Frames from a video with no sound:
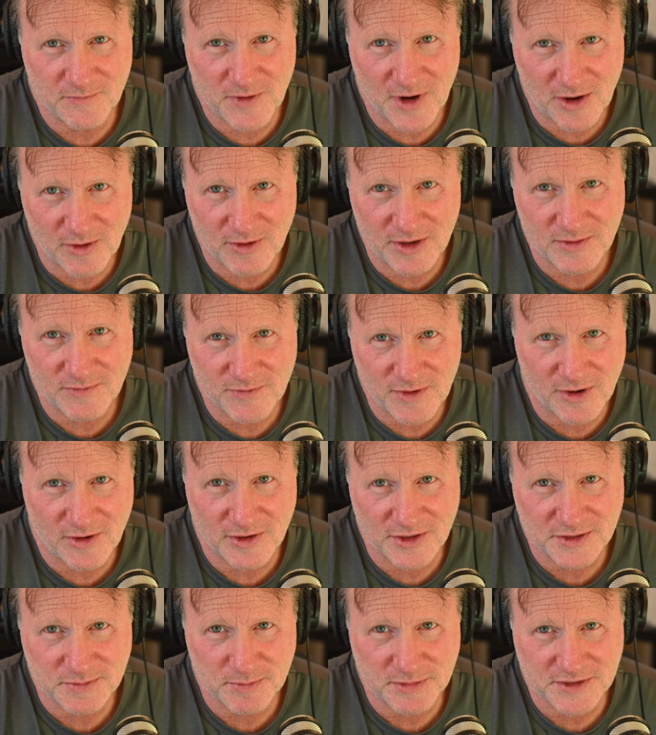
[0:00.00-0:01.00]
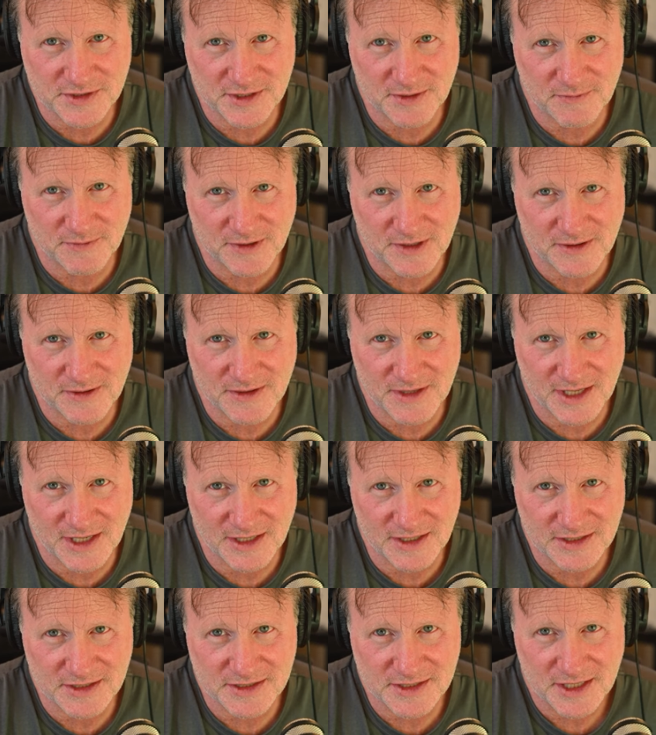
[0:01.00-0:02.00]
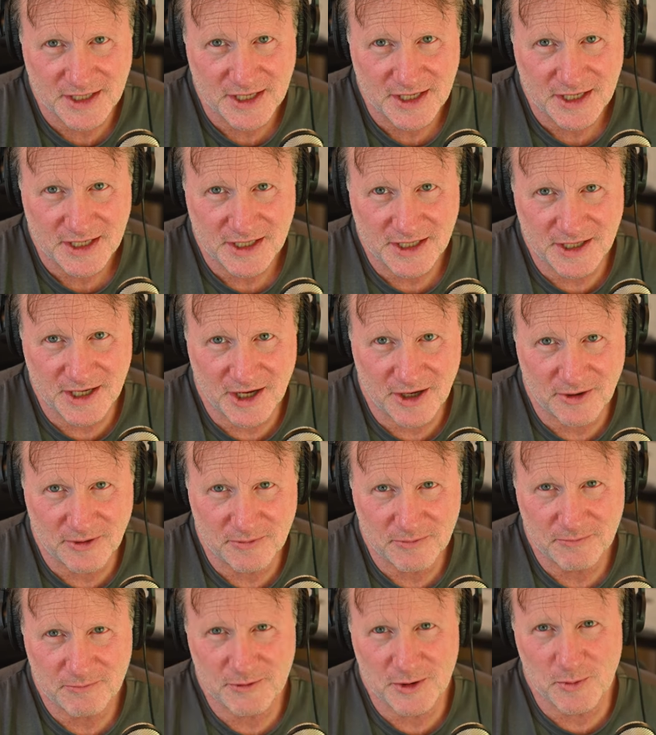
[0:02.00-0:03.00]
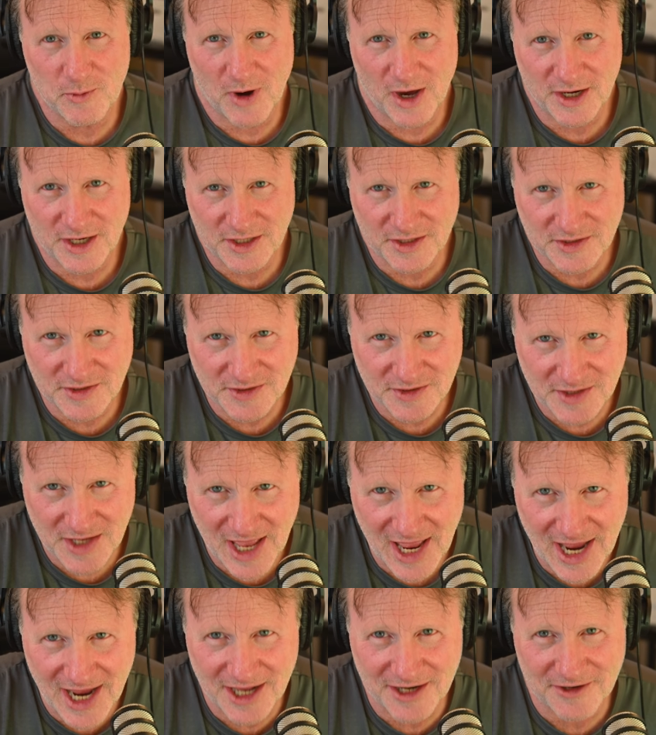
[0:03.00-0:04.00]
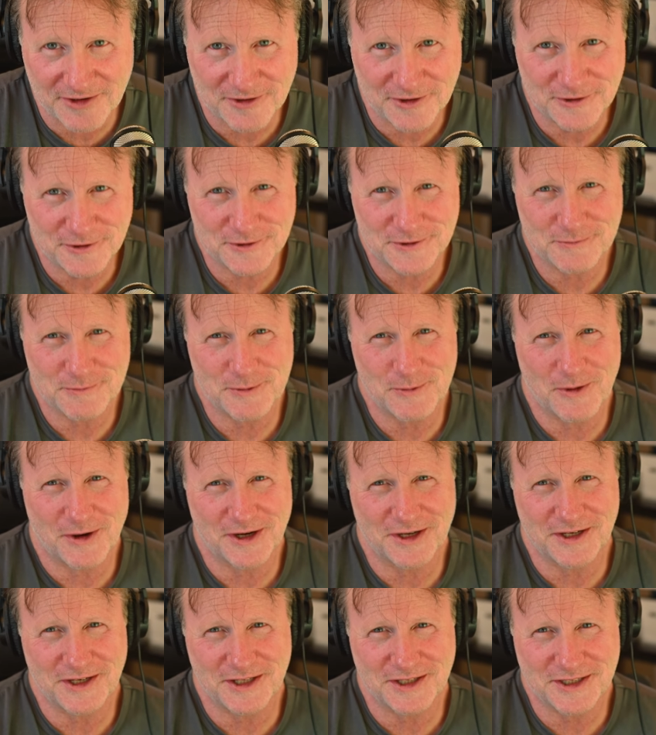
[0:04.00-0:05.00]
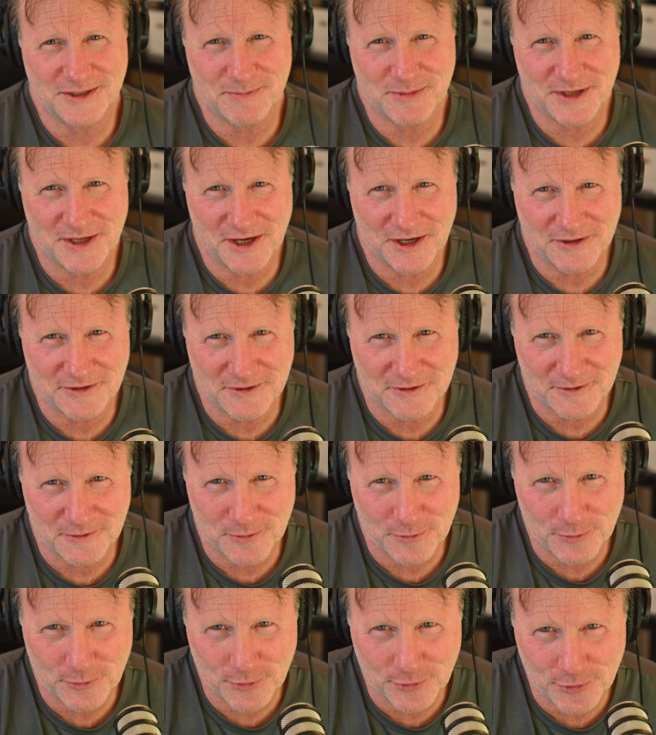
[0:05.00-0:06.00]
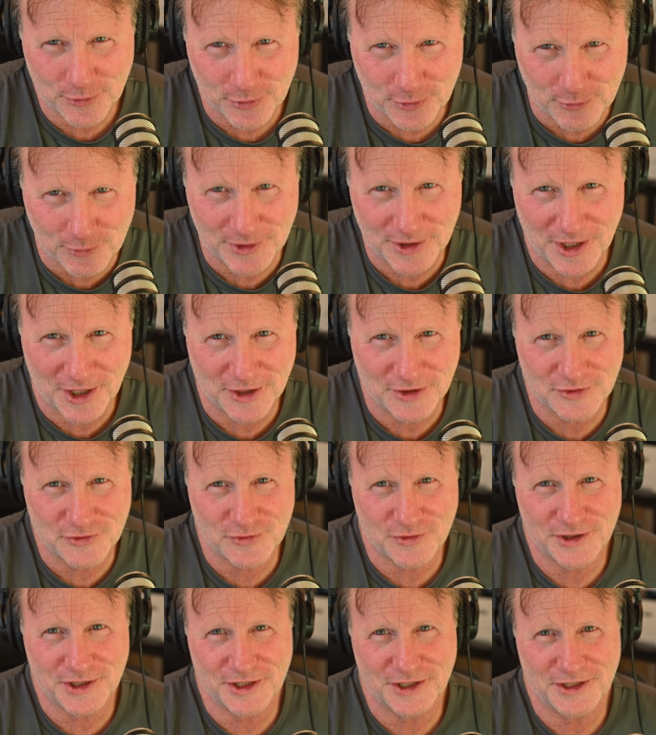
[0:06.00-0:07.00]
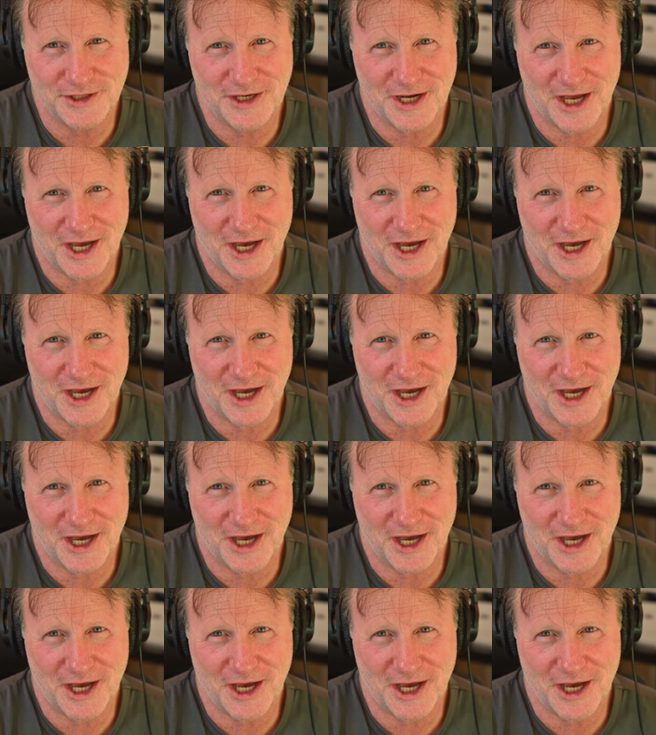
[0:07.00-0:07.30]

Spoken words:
very, very specific things. We wanted headers. We wanted it to be under 300